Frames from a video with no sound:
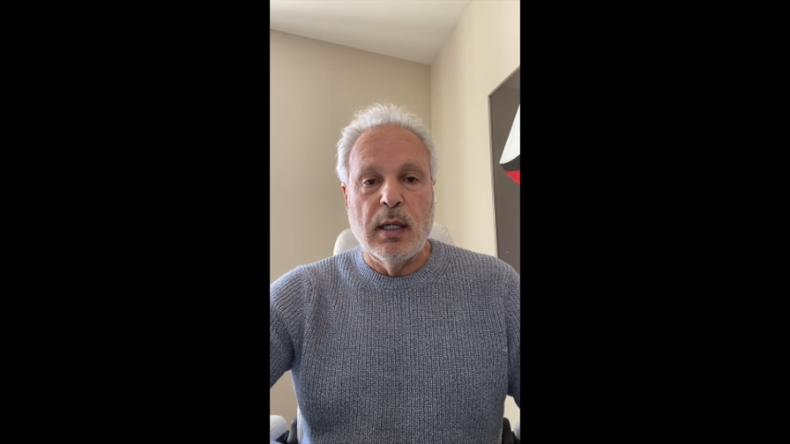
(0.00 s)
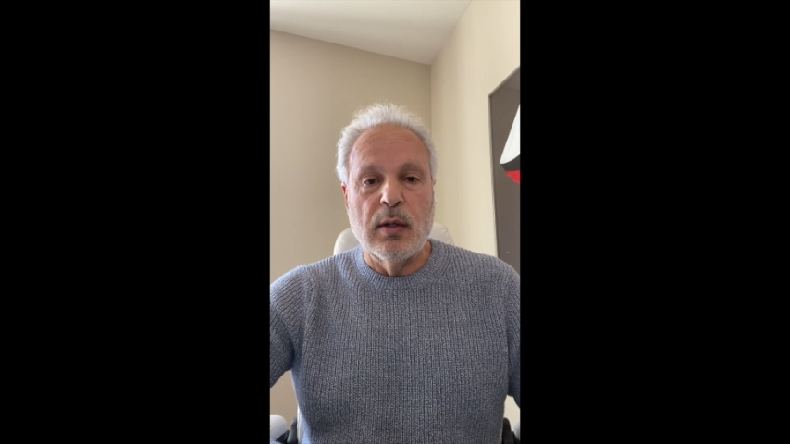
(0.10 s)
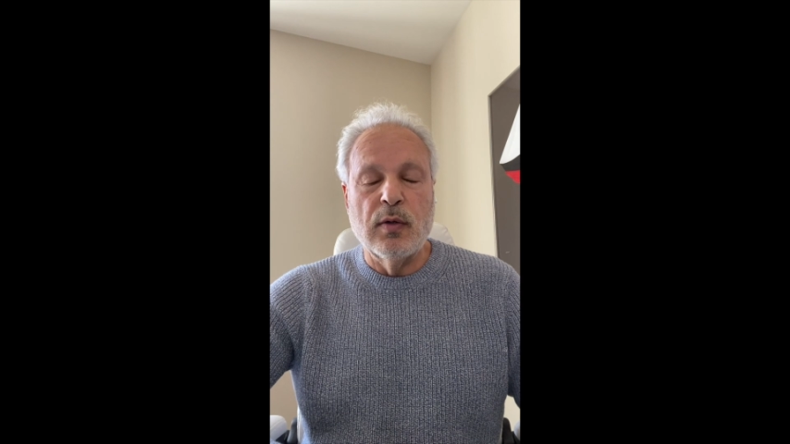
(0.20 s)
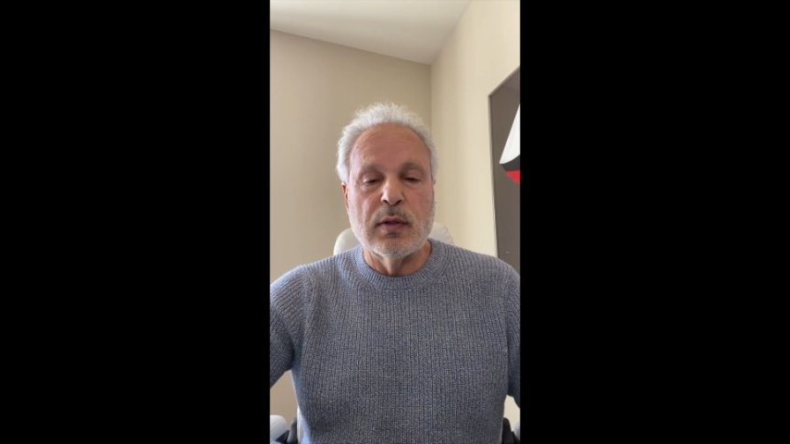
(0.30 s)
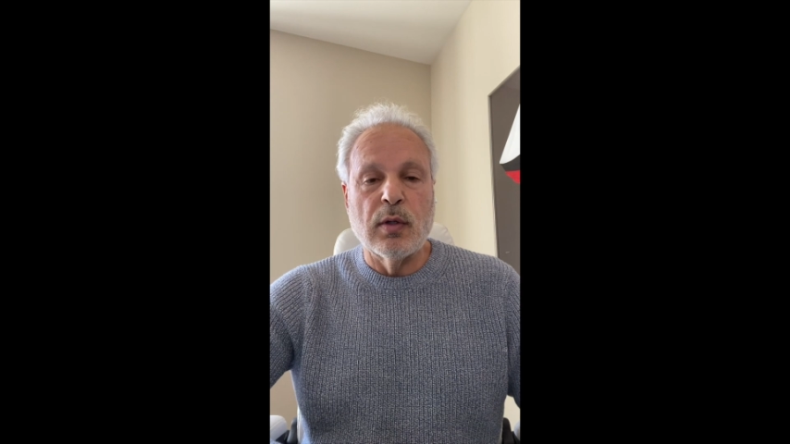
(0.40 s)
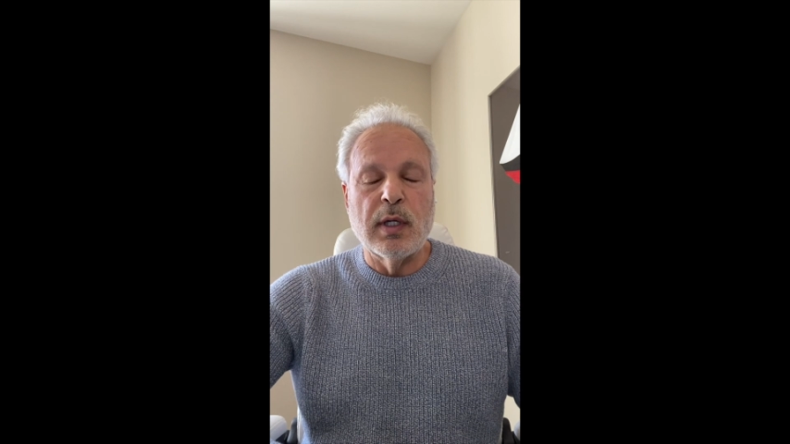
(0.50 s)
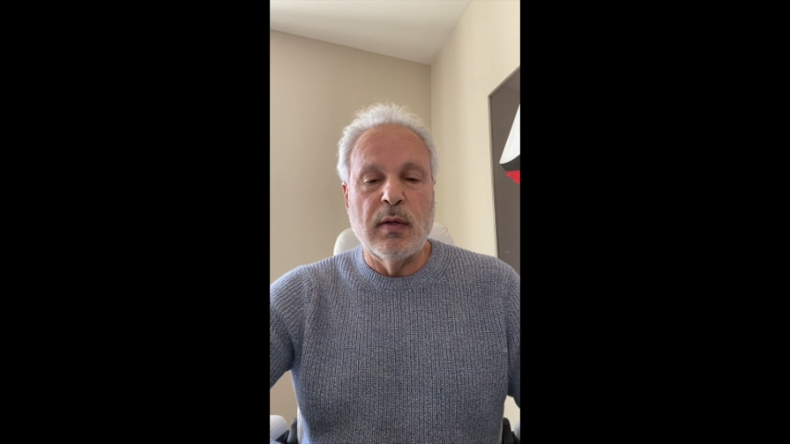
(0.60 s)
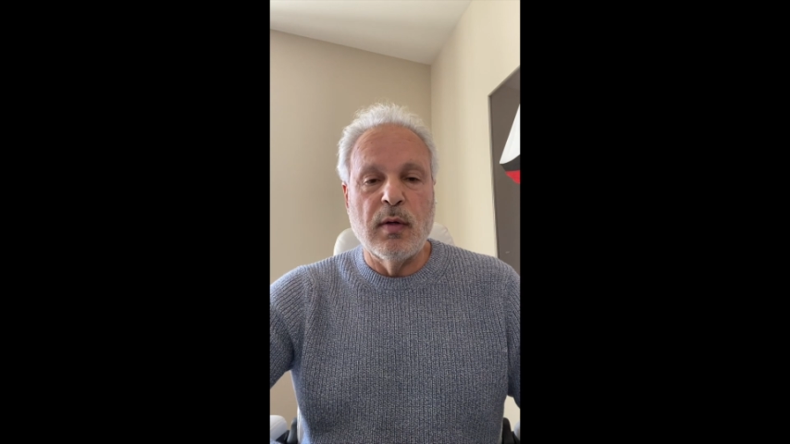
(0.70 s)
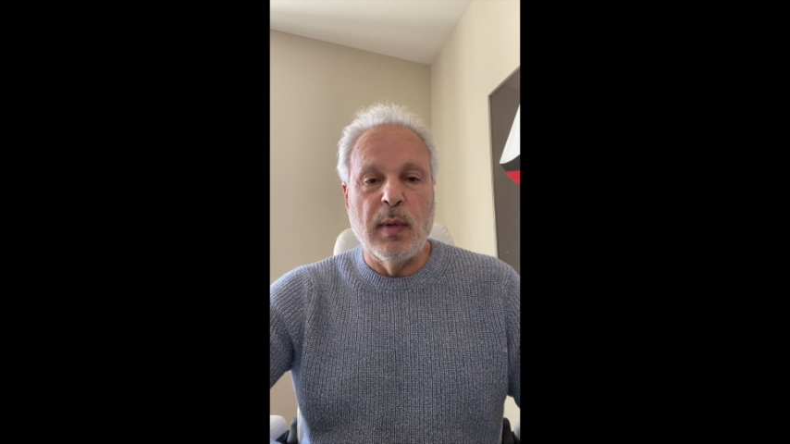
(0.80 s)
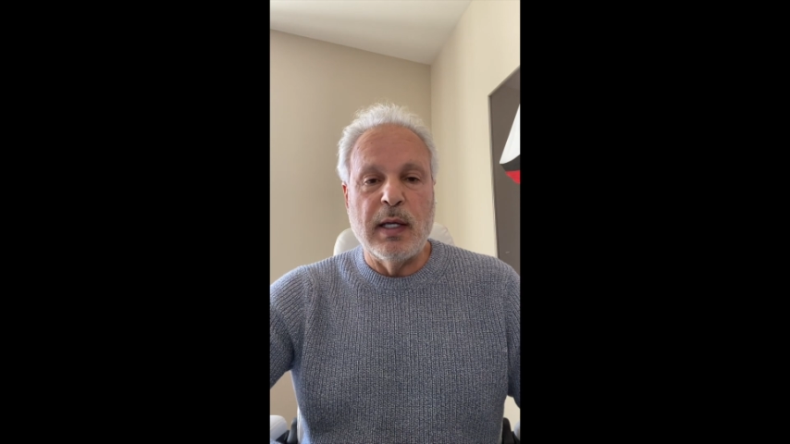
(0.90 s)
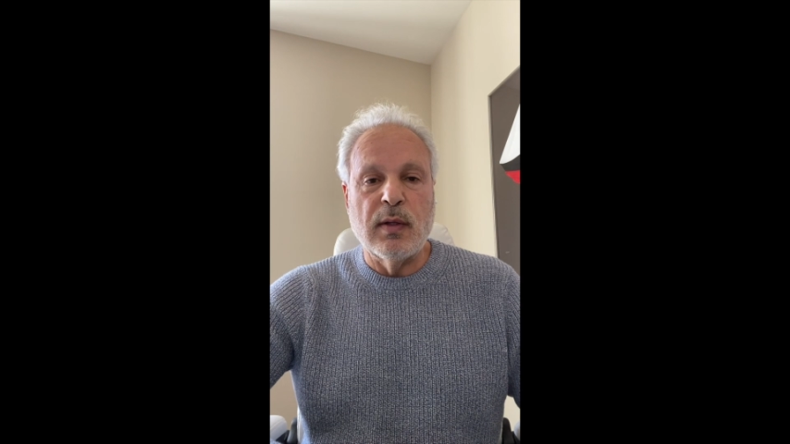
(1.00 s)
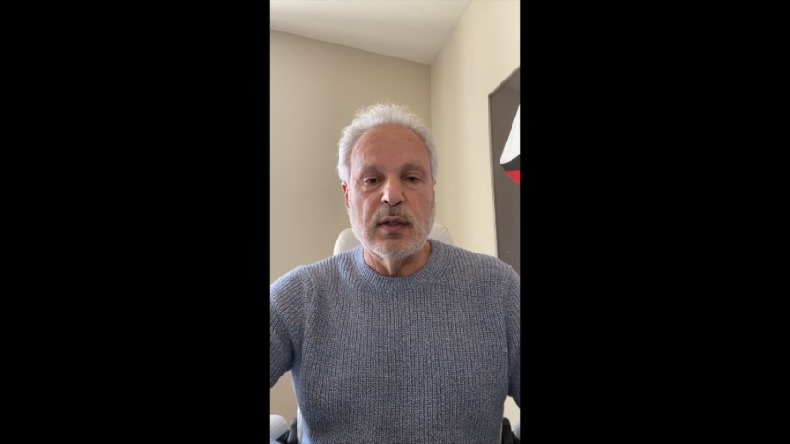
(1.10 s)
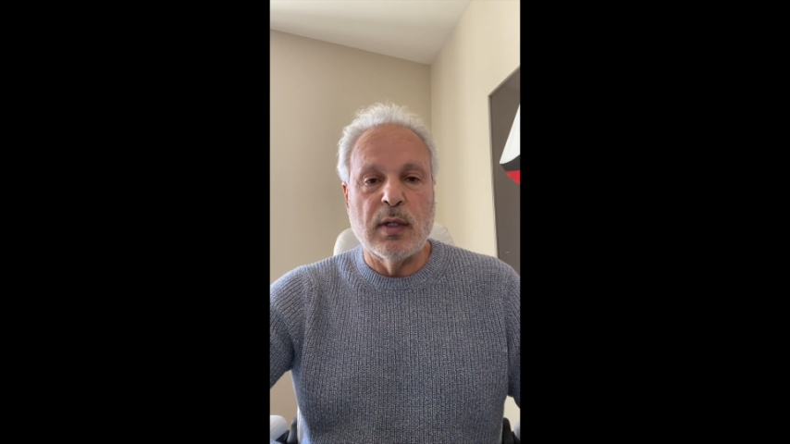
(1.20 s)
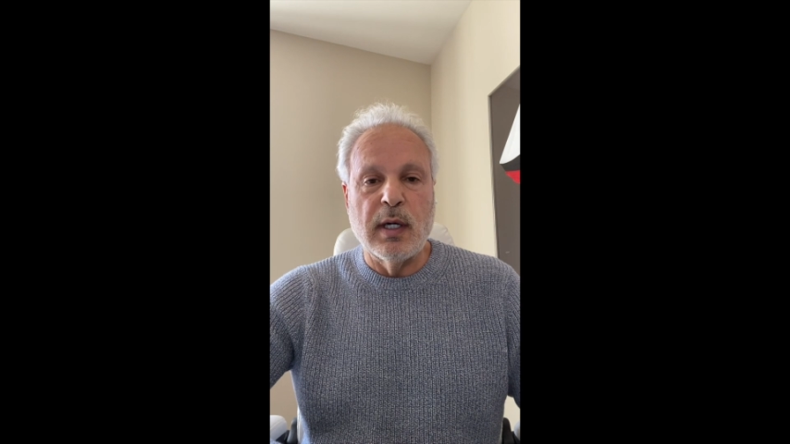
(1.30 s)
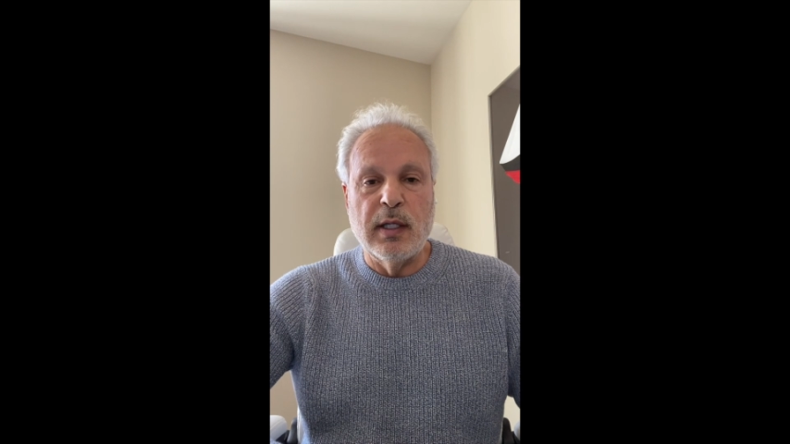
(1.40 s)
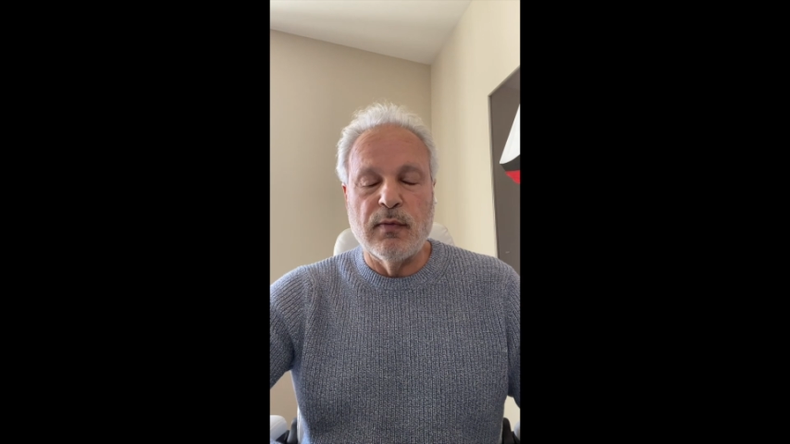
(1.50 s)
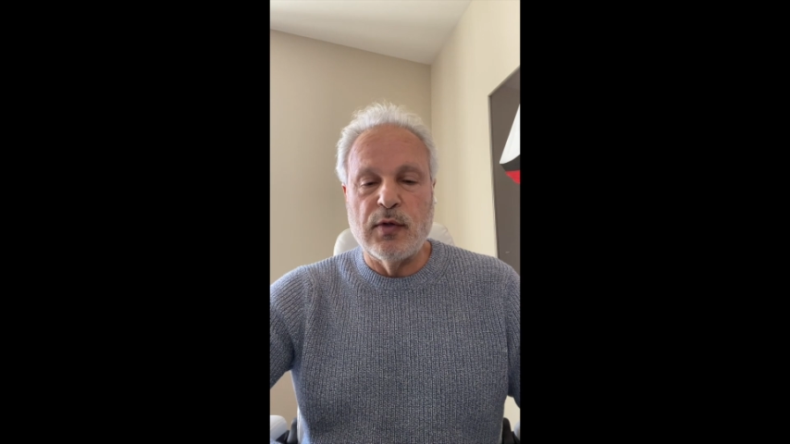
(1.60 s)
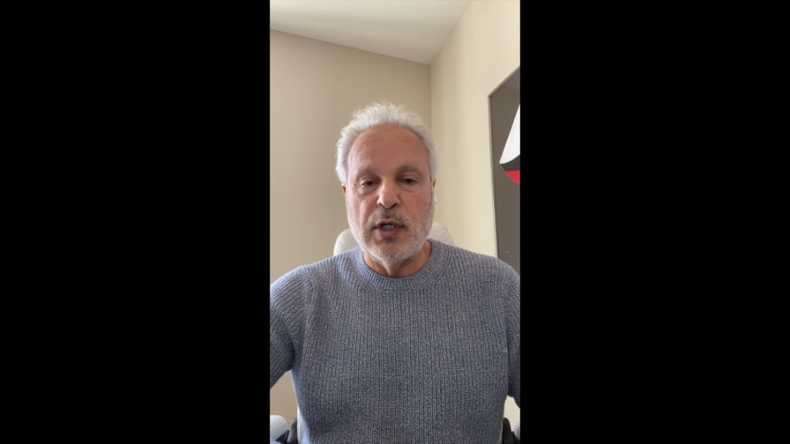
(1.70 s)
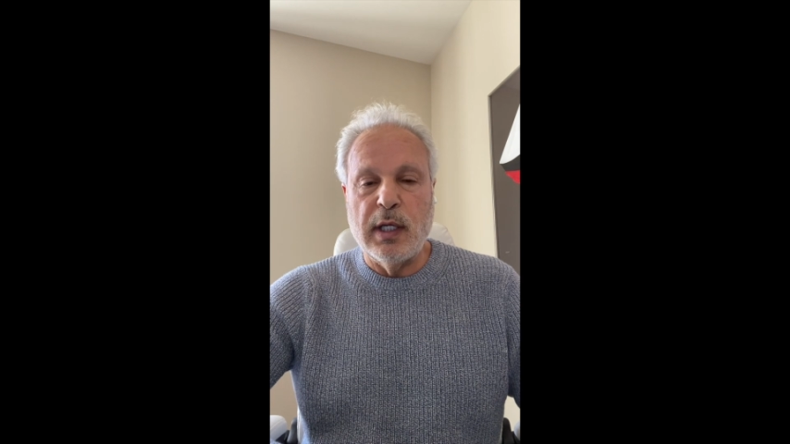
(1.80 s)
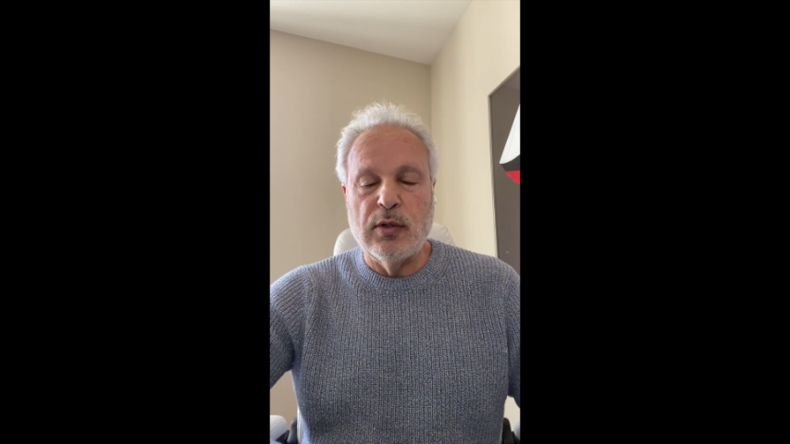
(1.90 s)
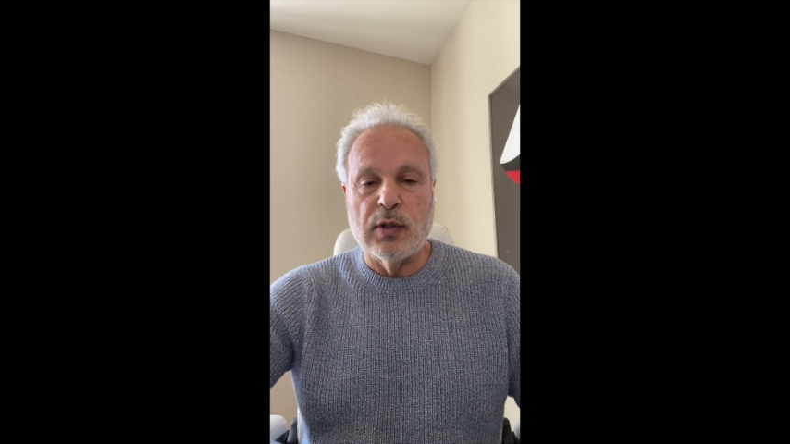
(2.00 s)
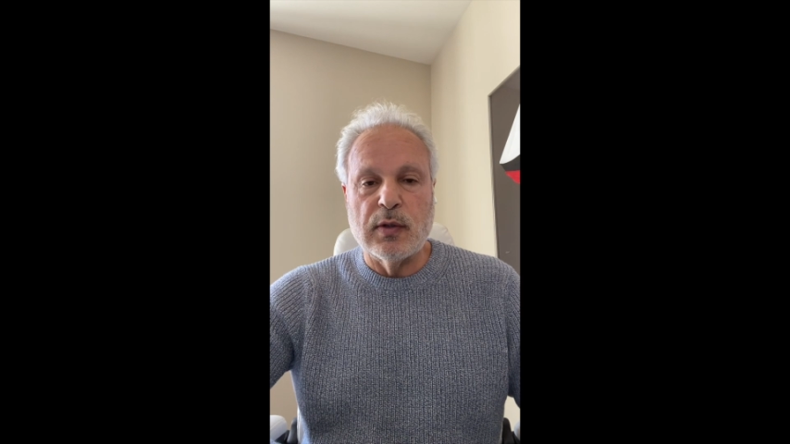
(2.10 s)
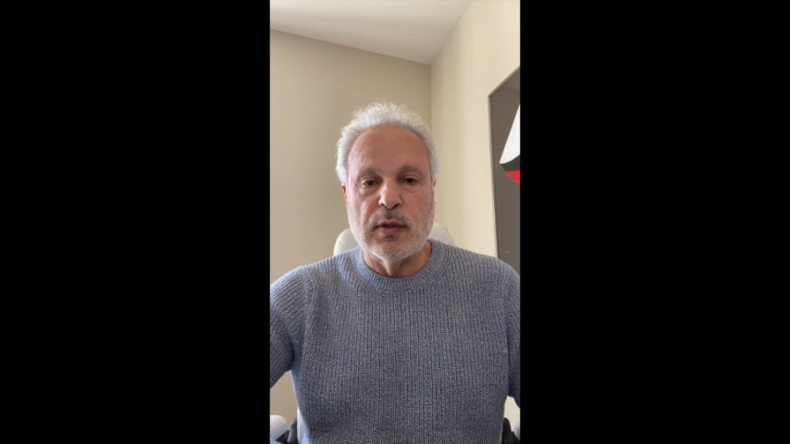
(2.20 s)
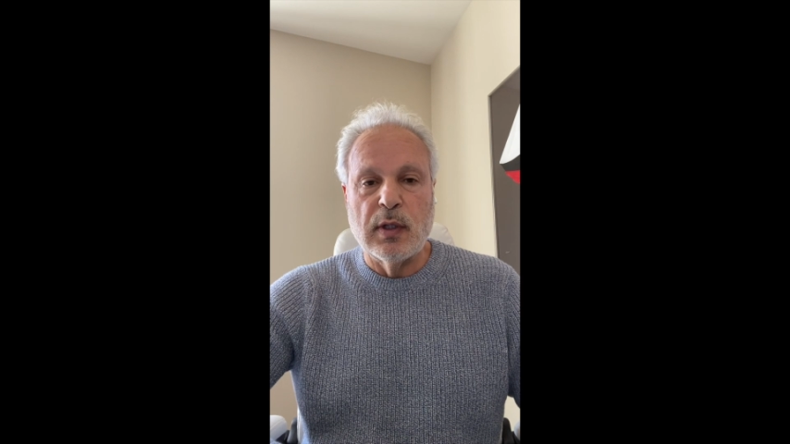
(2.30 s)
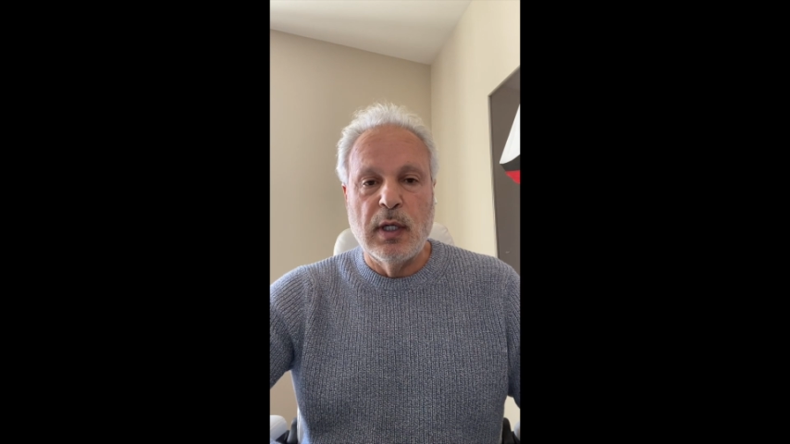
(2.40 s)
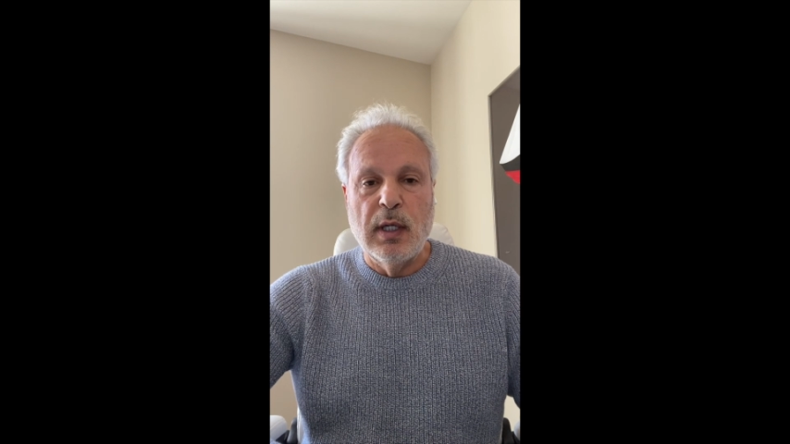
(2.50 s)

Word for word: uh, who's looking to make these kind of changes